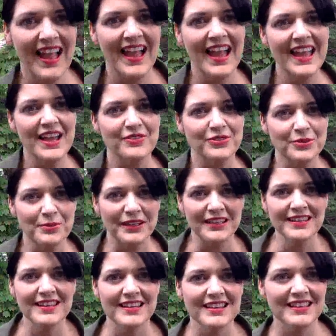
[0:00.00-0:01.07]
Hey everybody,
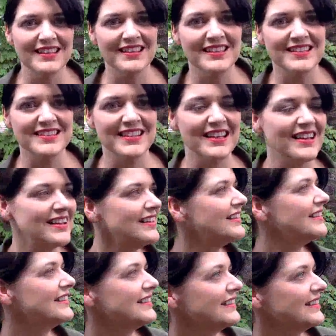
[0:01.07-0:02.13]
it is
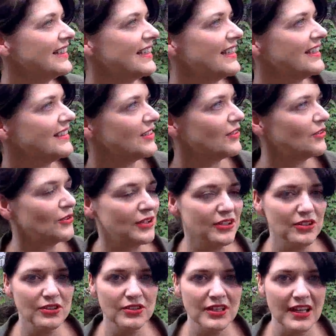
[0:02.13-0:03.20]
Leanne, the
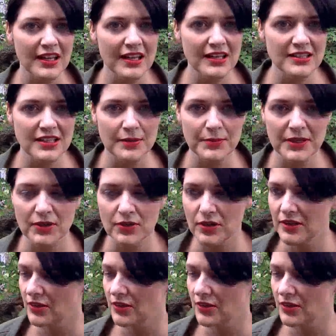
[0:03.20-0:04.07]
lawyer, and I'm here on